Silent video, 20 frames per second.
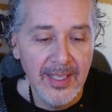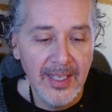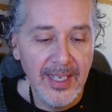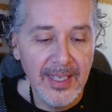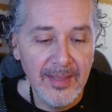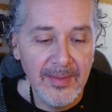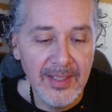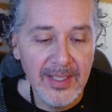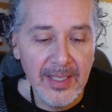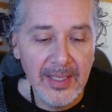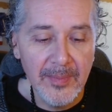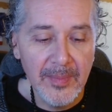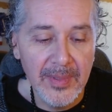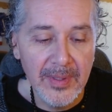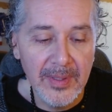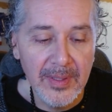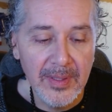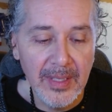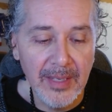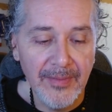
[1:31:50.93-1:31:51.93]
And
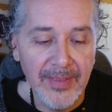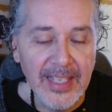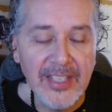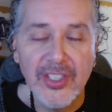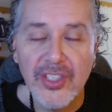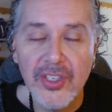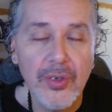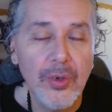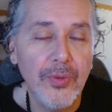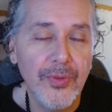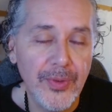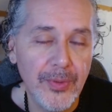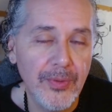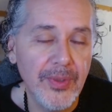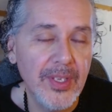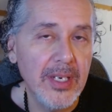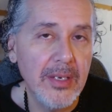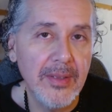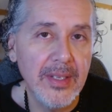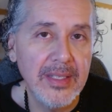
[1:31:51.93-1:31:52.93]
if they just go through
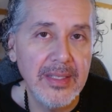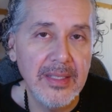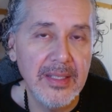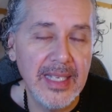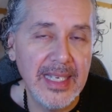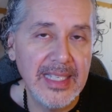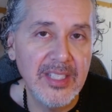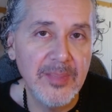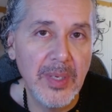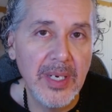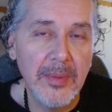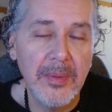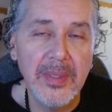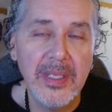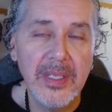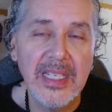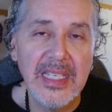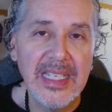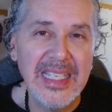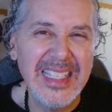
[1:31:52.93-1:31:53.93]
there, that's probably
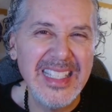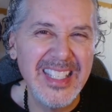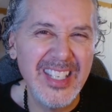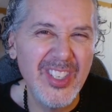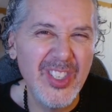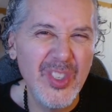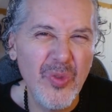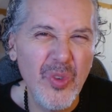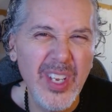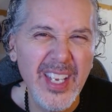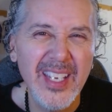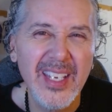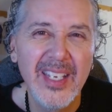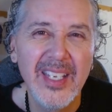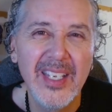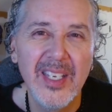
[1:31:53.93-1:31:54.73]
the easiest way.